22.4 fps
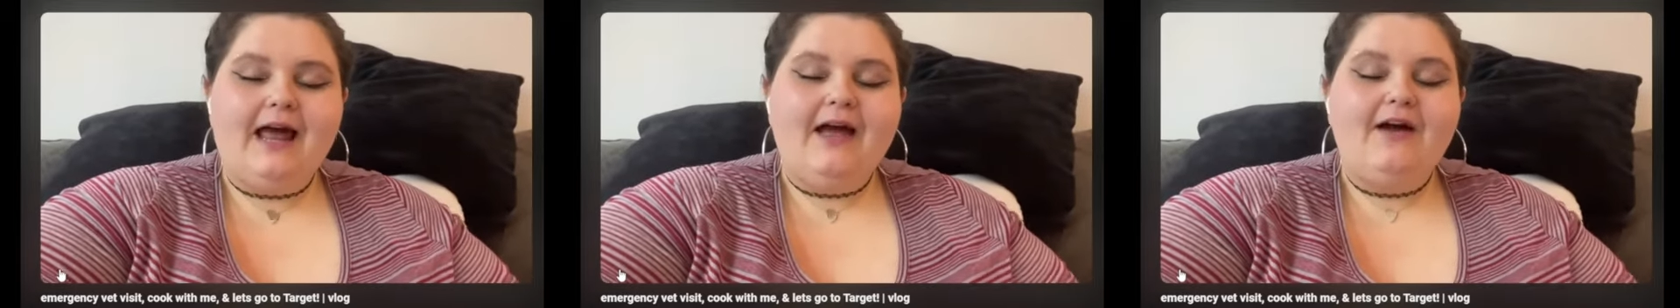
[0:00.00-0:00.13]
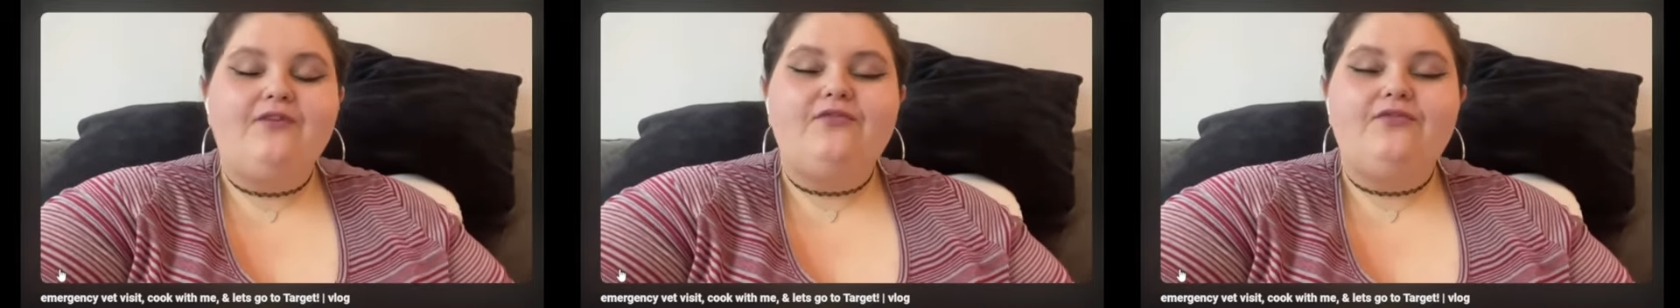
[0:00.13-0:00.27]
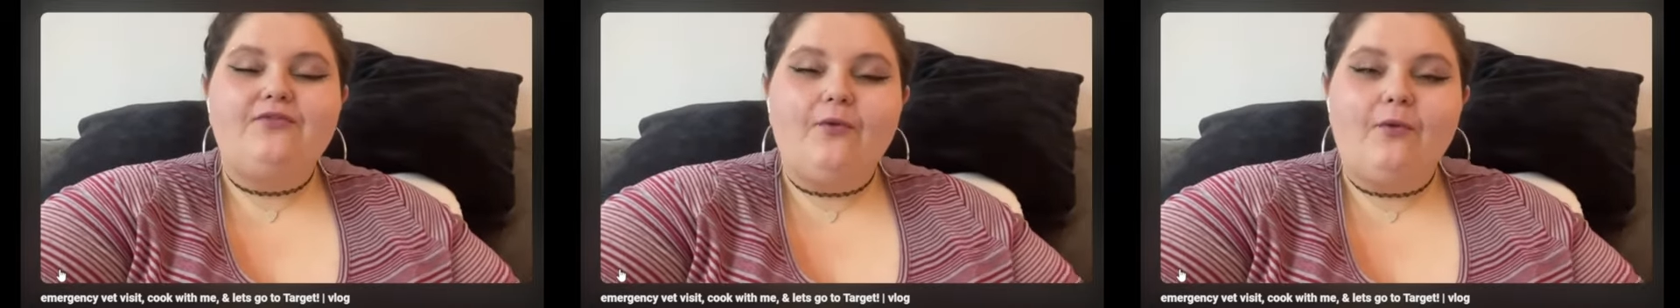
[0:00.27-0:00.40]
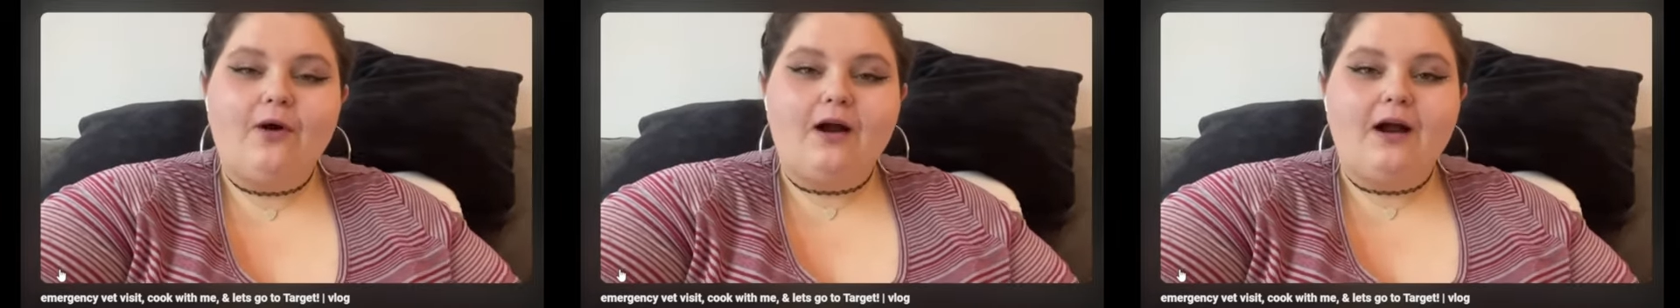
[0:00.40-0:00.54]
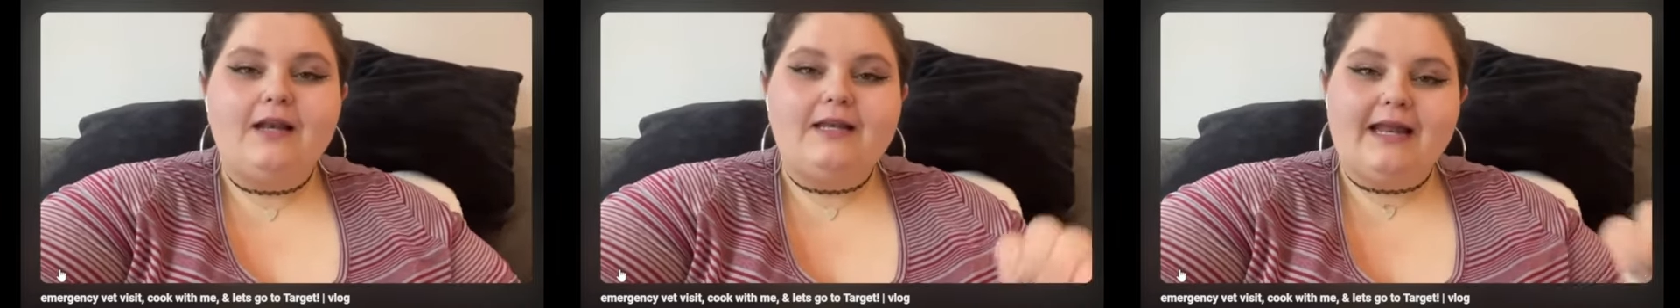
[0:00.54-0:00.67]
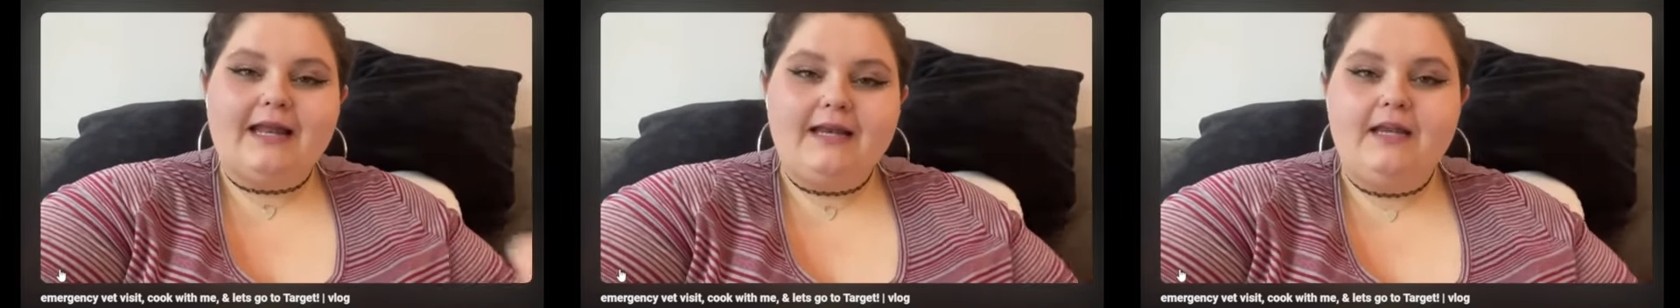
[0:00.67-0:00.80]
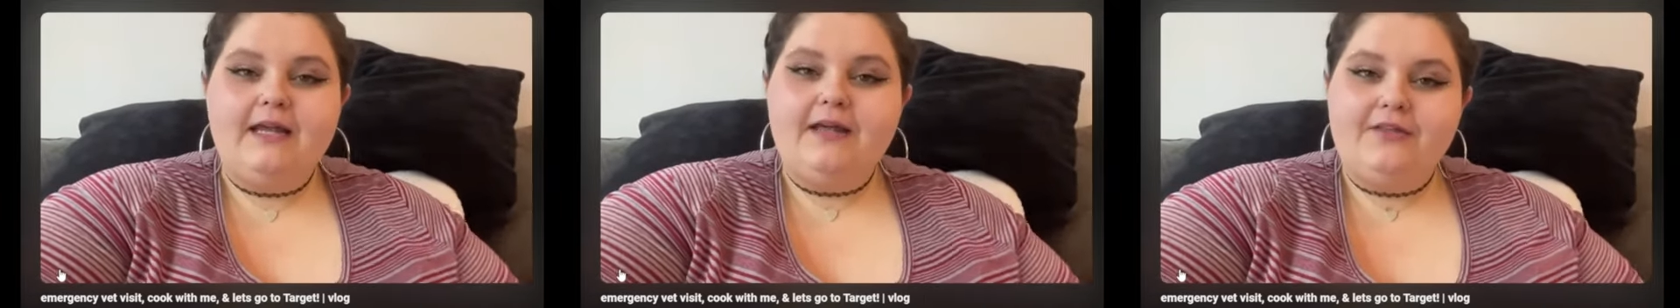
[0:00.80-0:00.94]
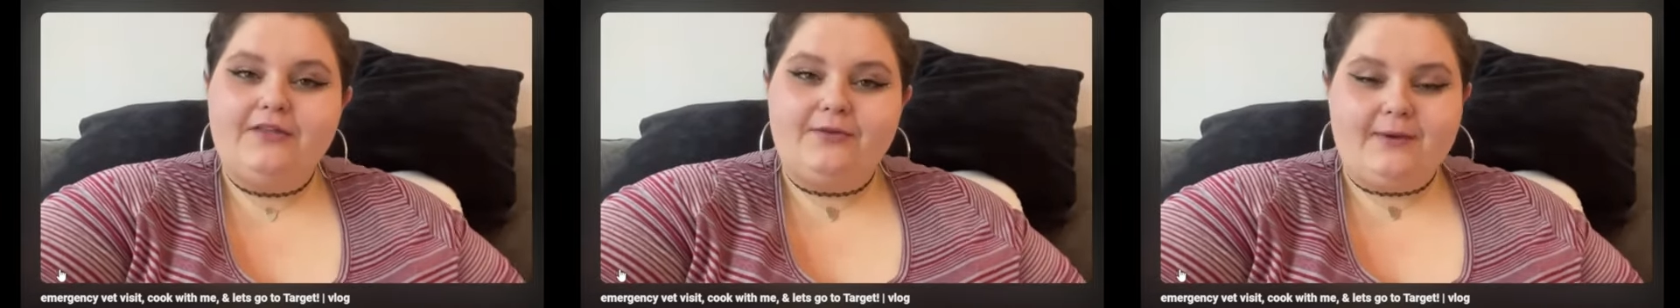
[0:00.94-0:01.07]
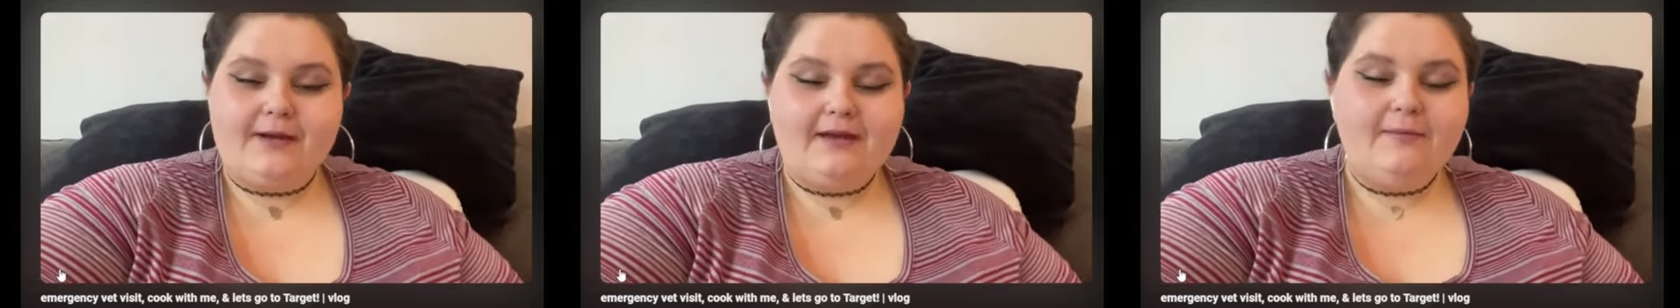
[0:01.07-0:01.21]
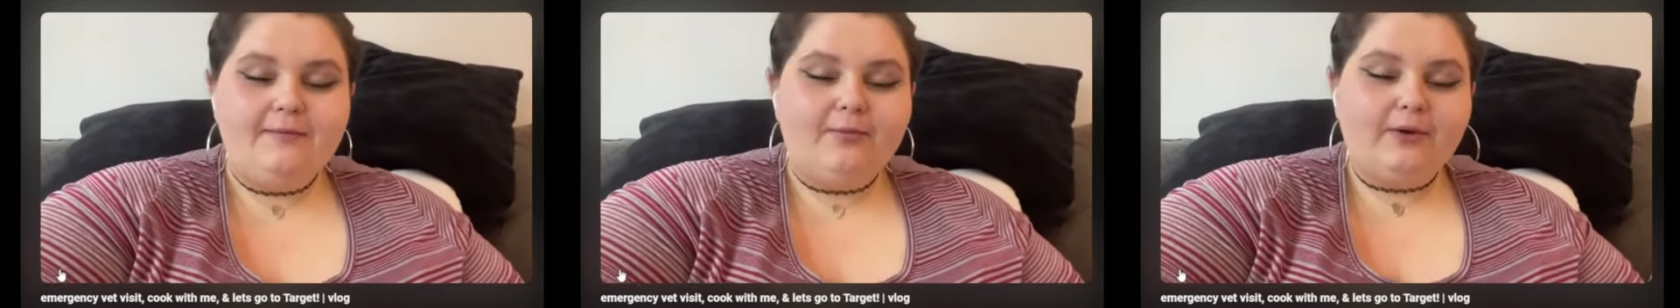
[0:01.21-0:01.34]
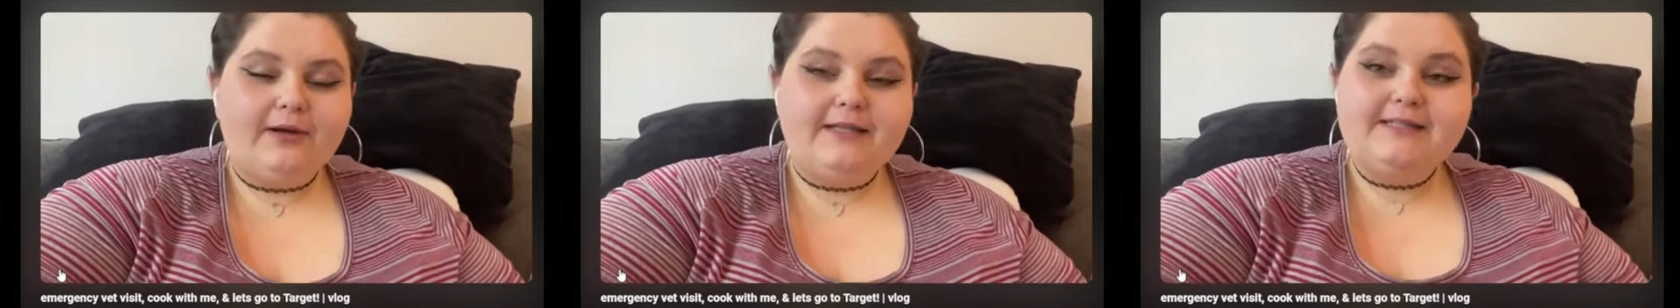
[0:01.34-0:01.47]
at
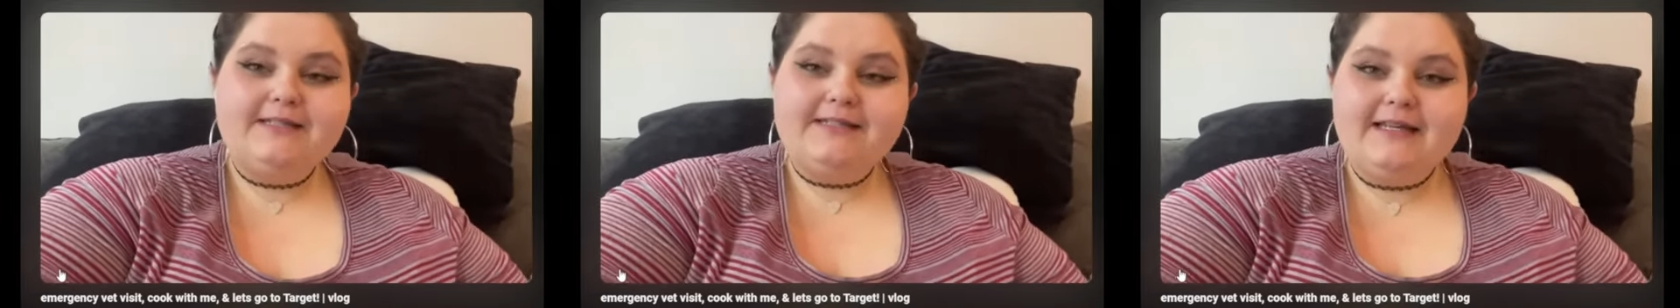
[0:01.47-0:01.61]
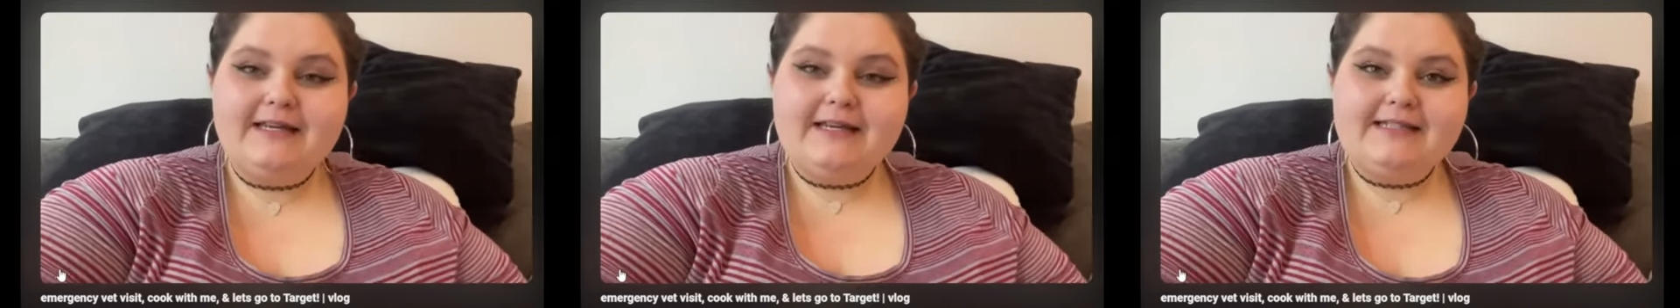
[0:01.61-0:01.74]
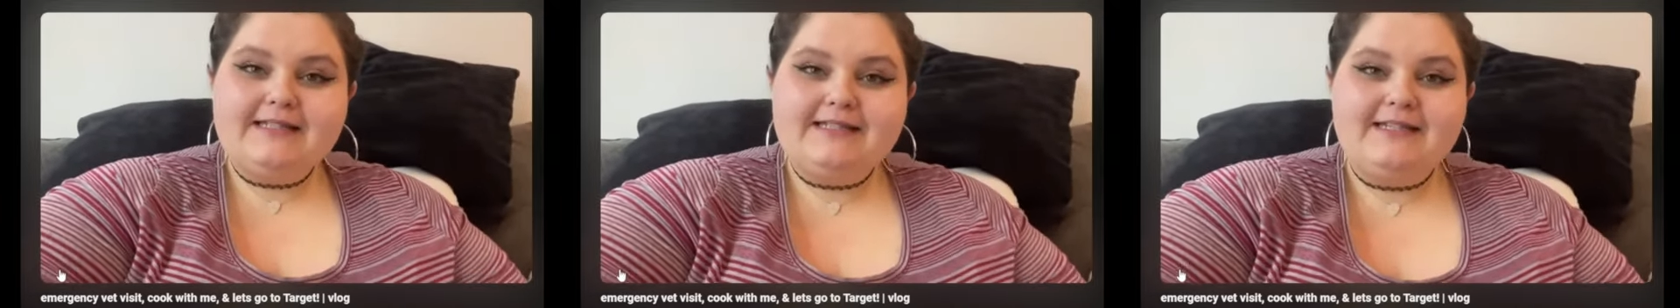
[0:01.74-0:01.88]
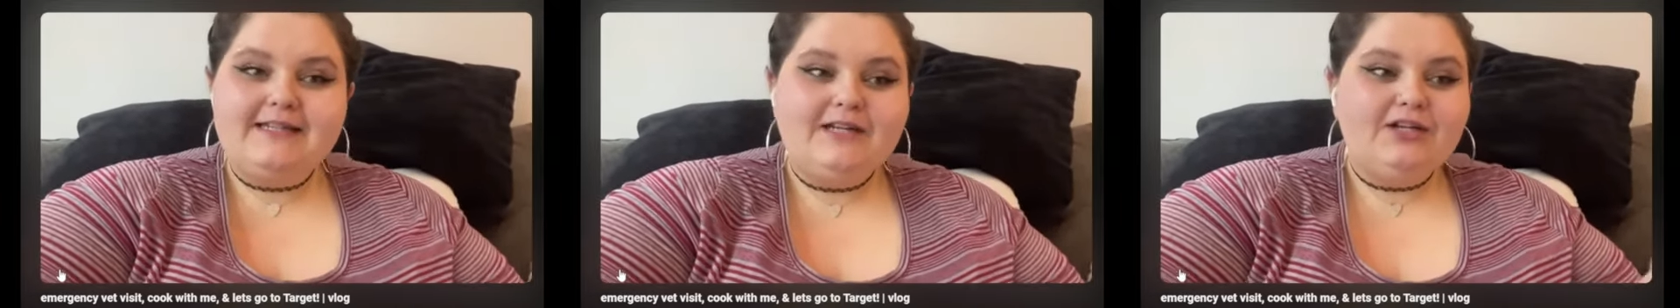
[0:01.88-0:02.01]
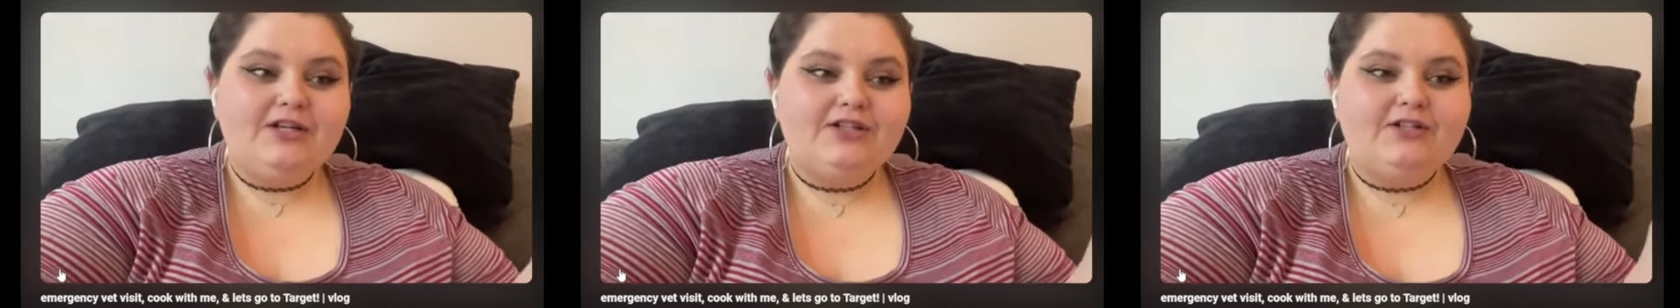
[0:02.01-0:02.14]
493.6.